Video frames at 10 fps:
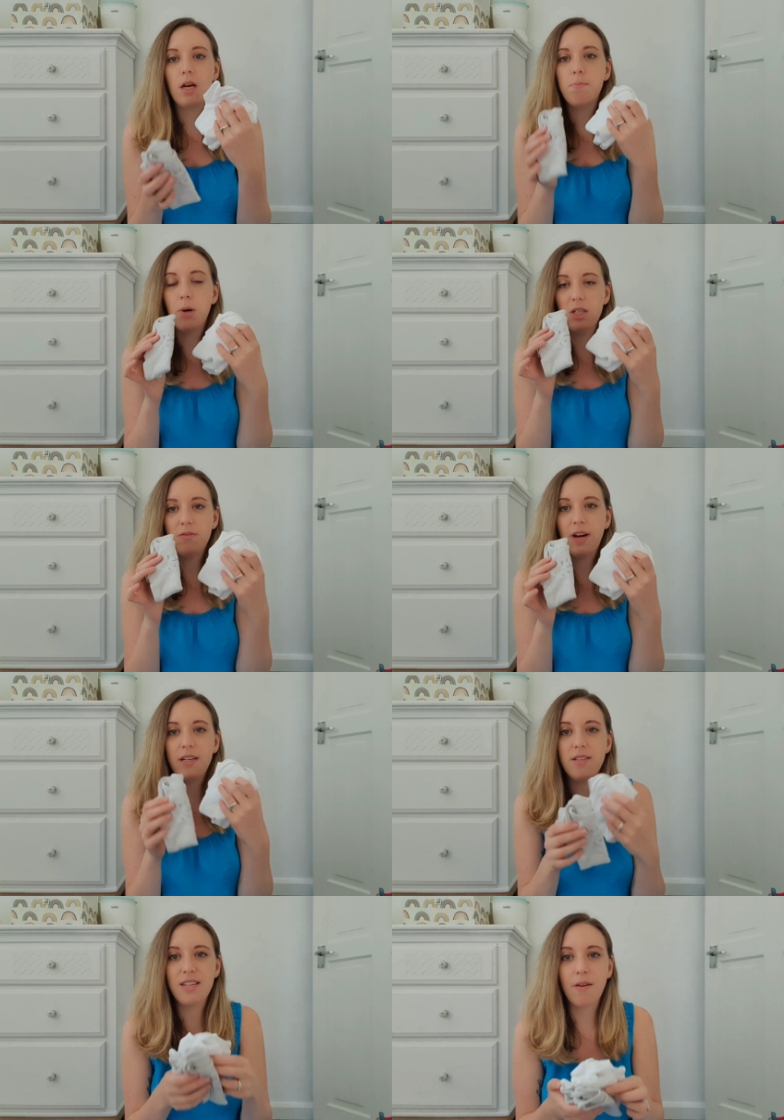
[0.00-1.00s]
body
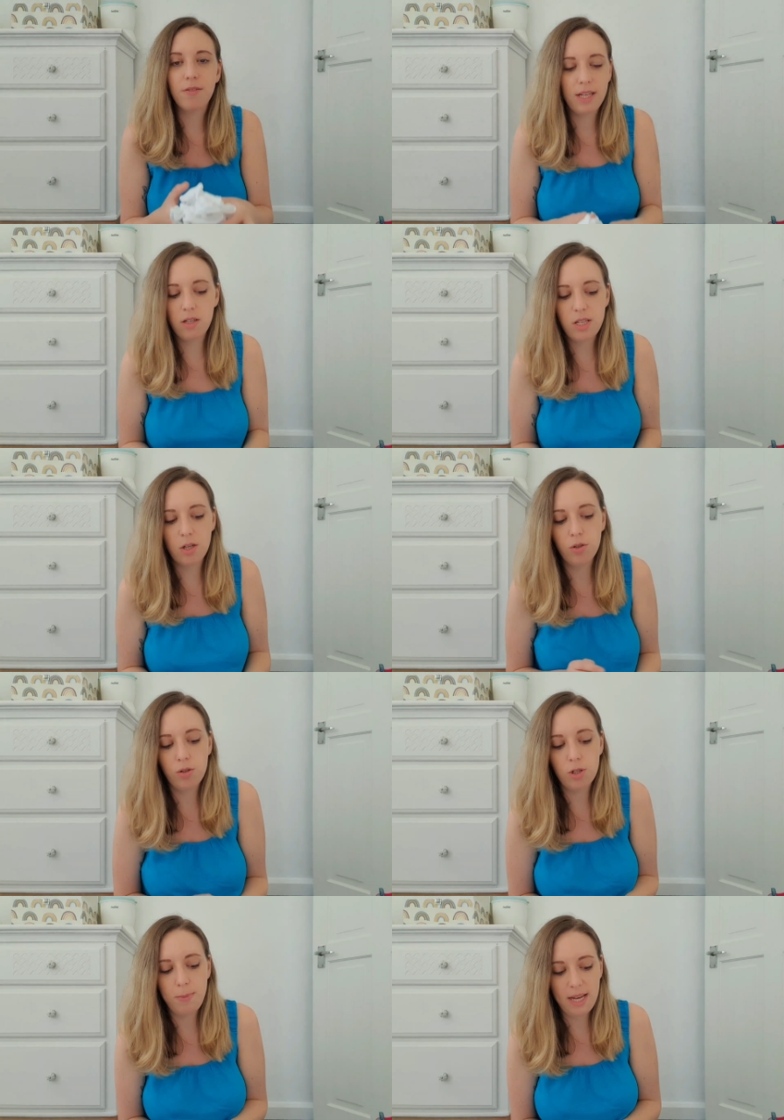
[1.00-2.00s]
vests, definitely, because they could
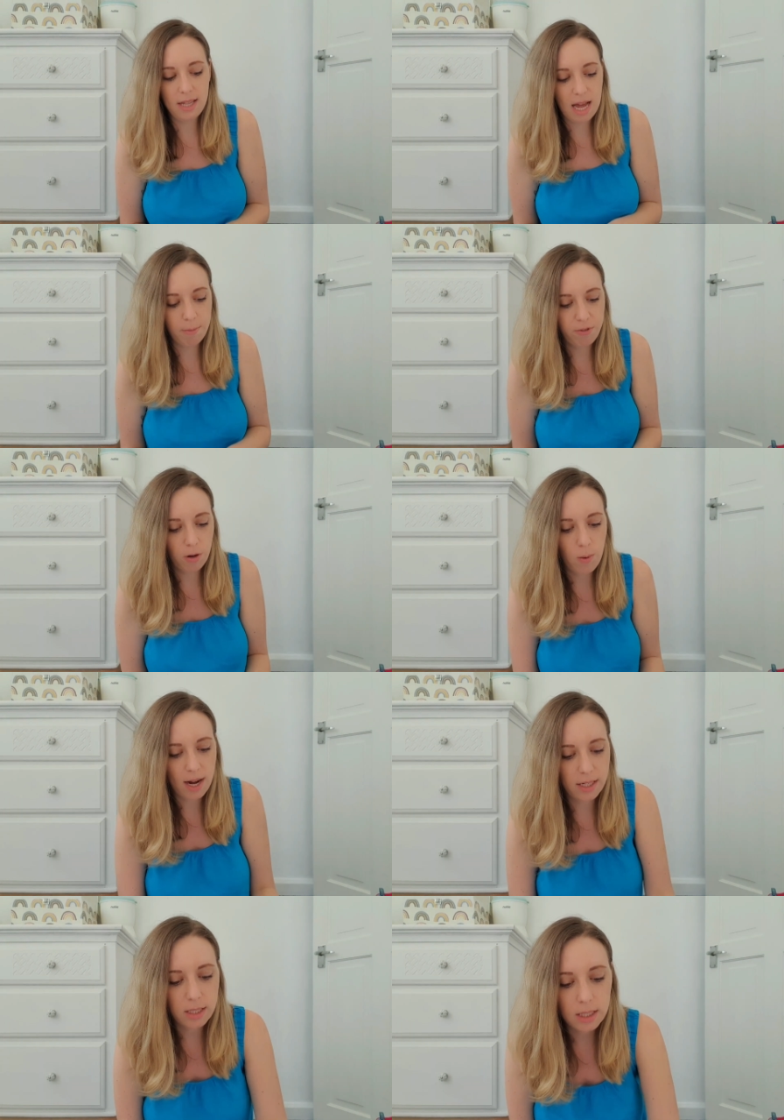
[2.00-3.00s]
just be in them for a
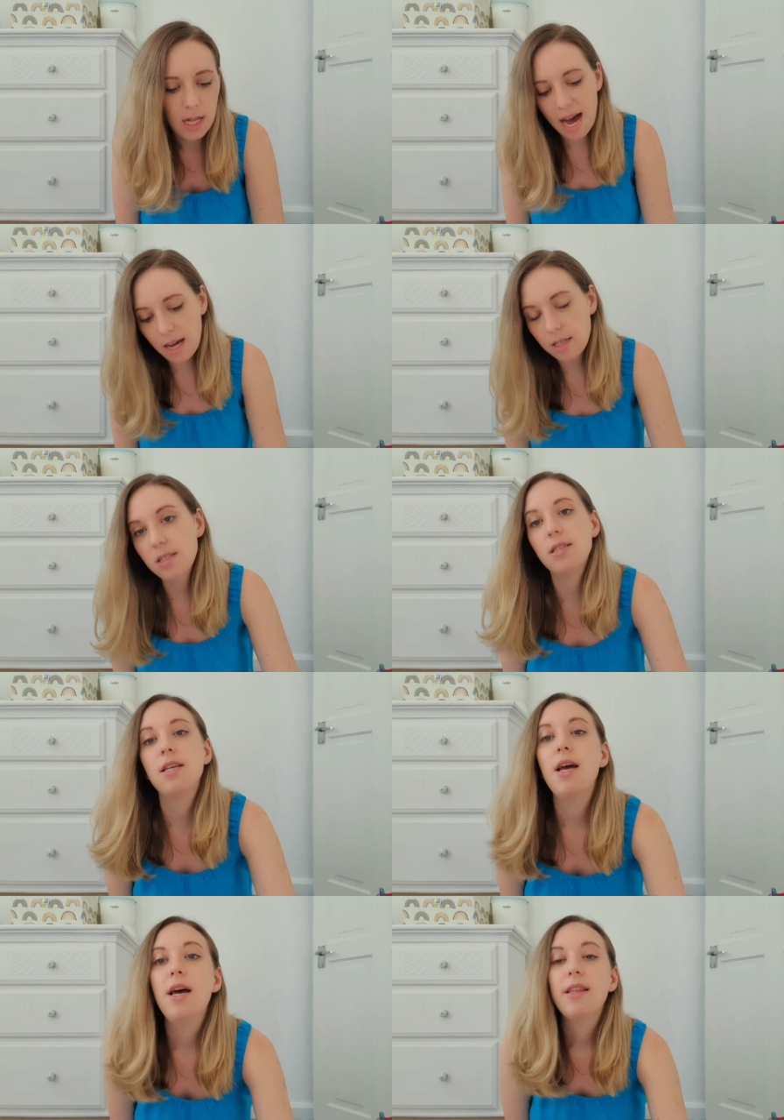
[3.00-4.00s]
while. Hats,
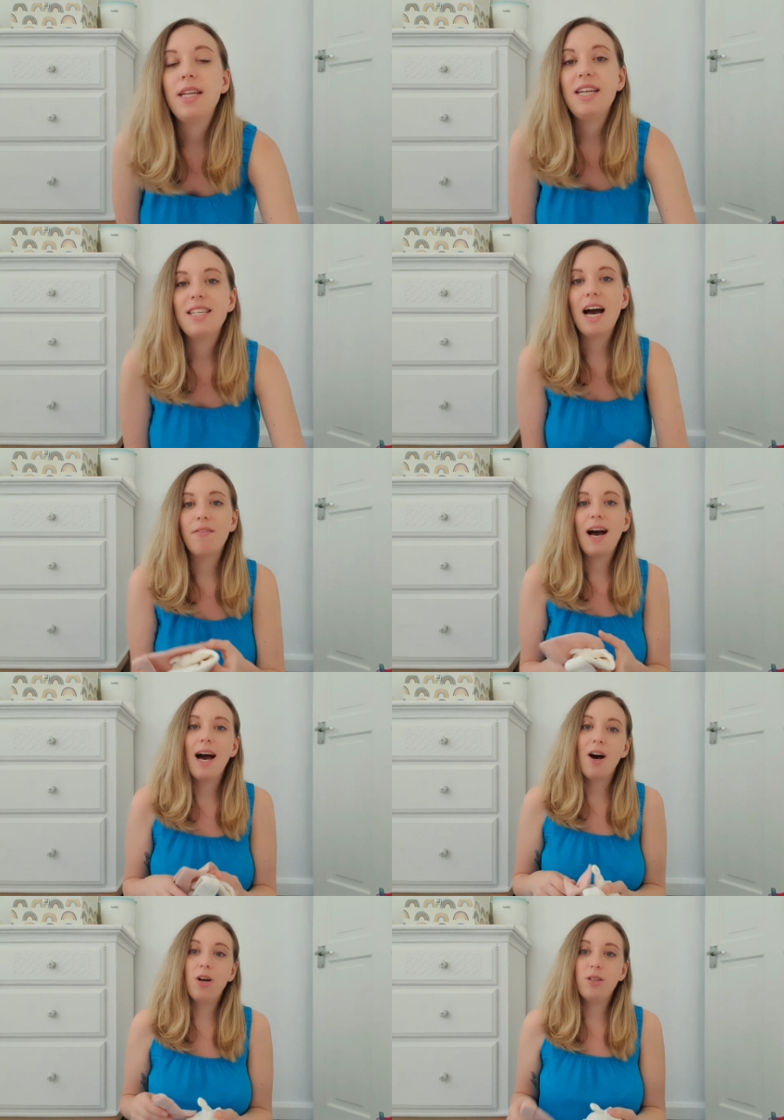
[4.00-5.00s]
they need to have a
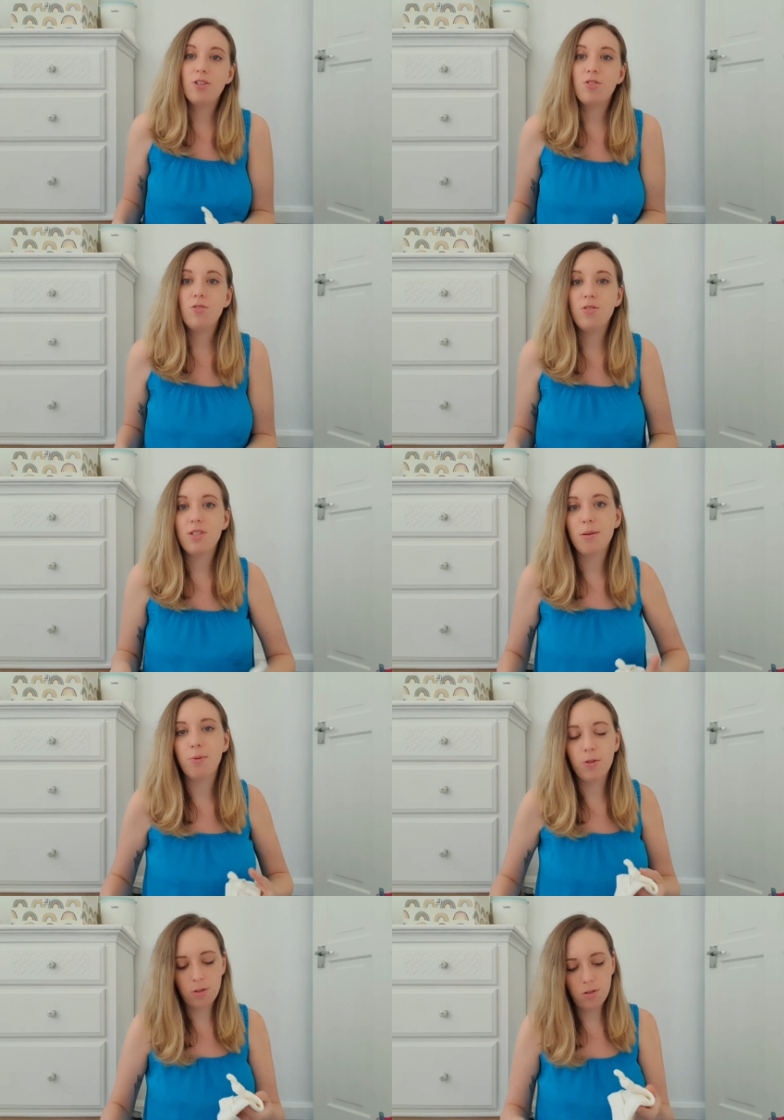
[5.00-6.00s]
hat on as soon as they're
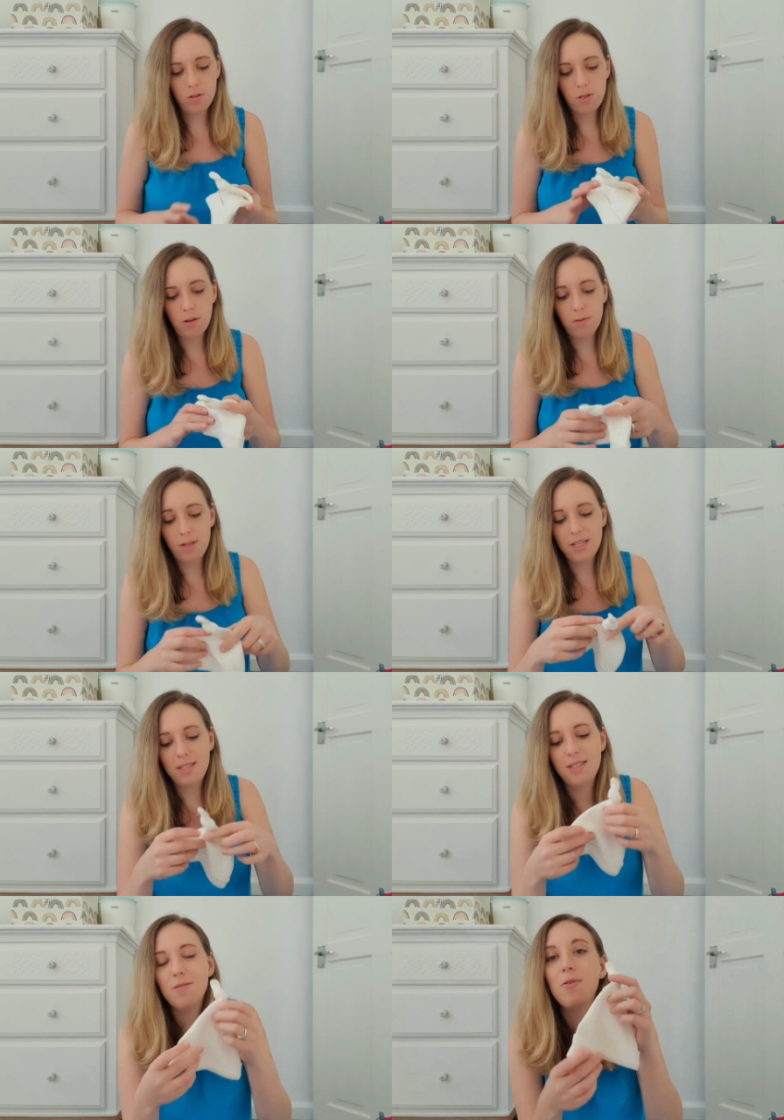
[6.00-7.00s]
born, so this
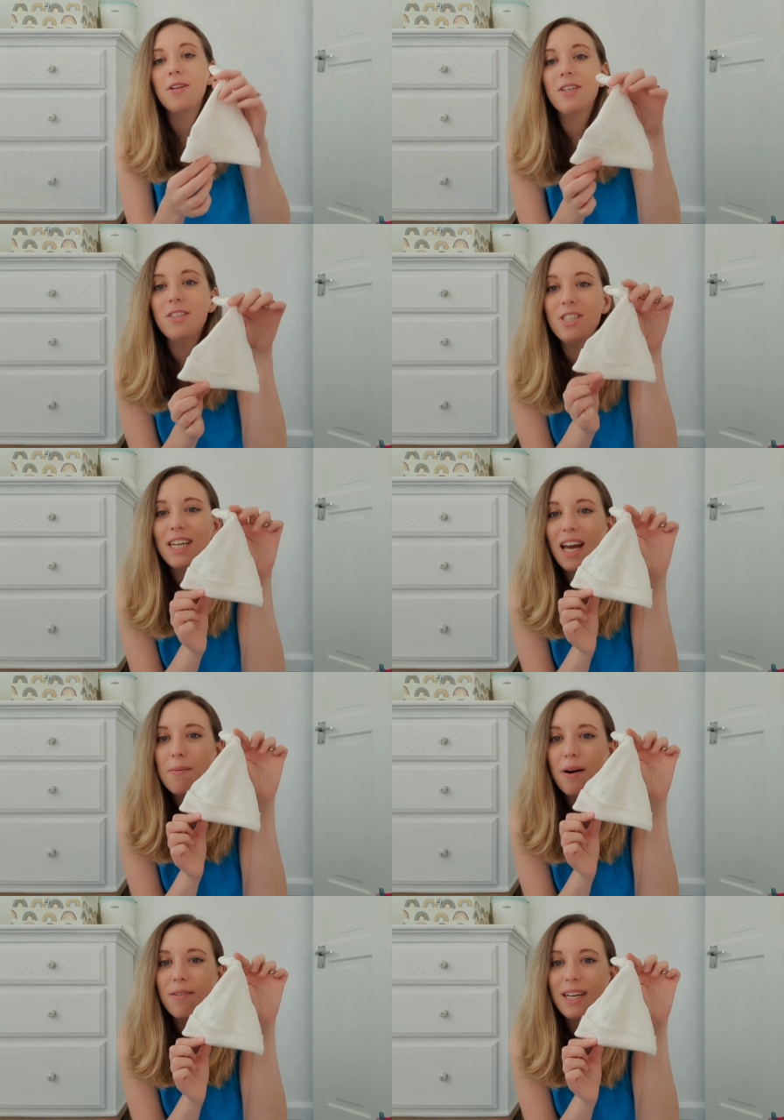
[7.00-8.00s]
is the one that she came
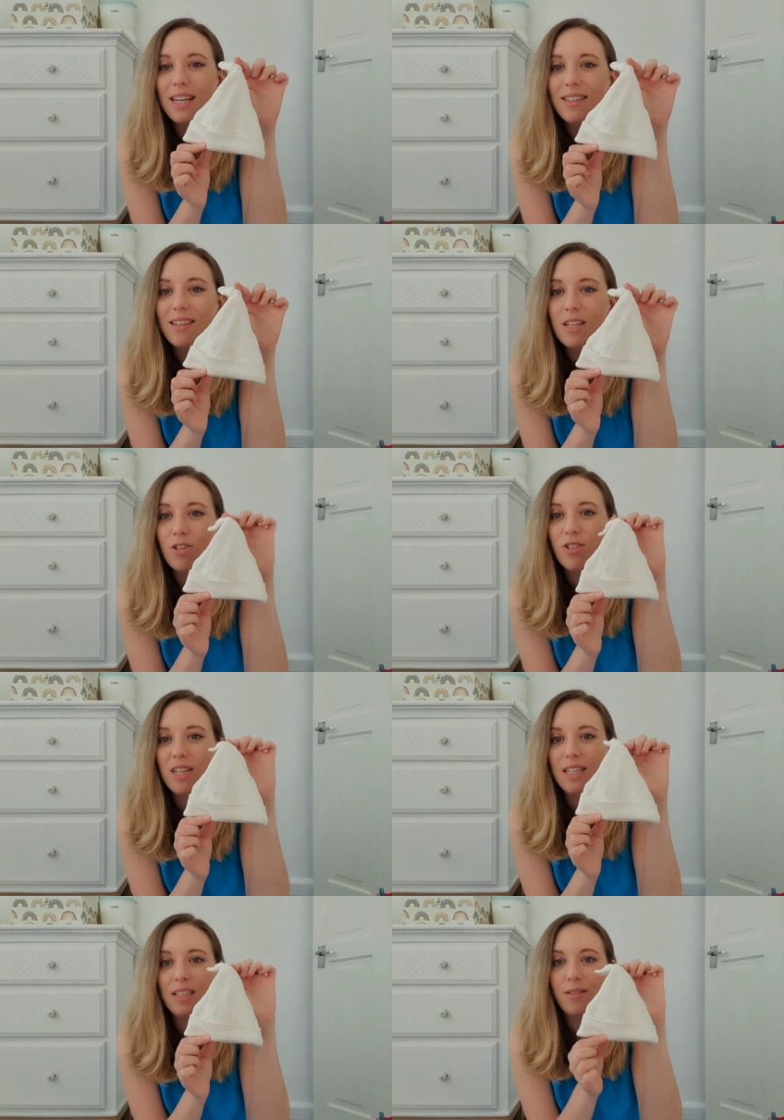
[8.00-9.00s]
out in, just a
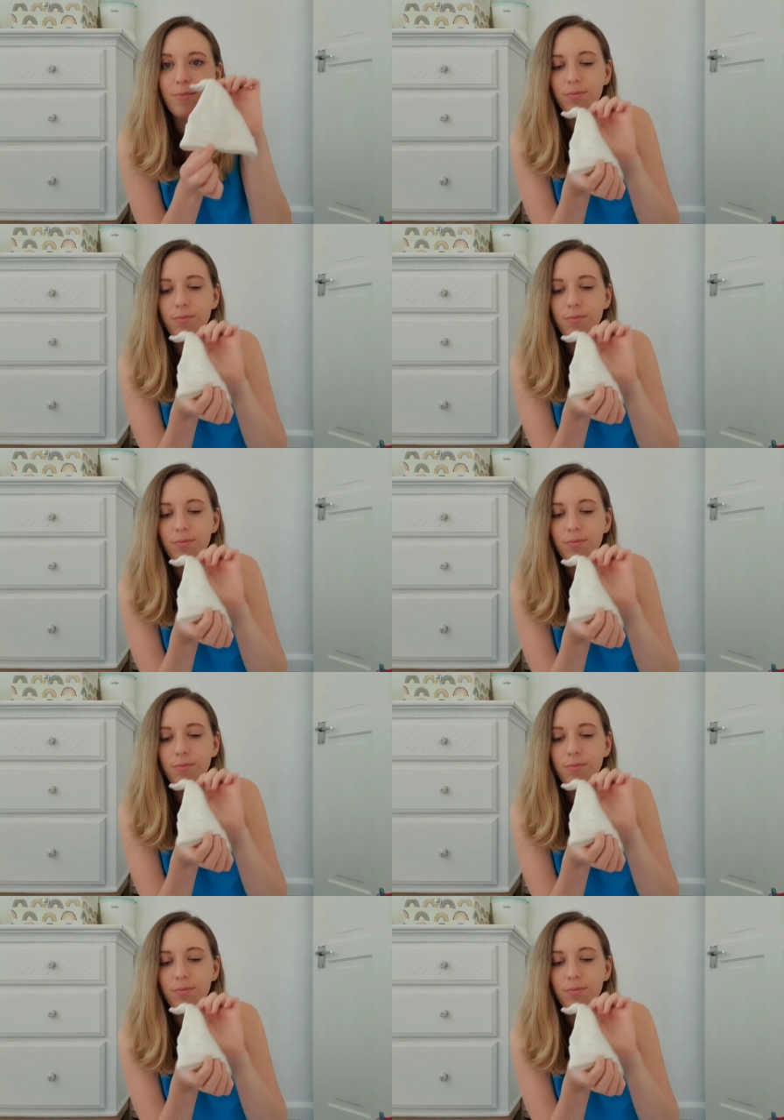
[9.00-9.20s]
little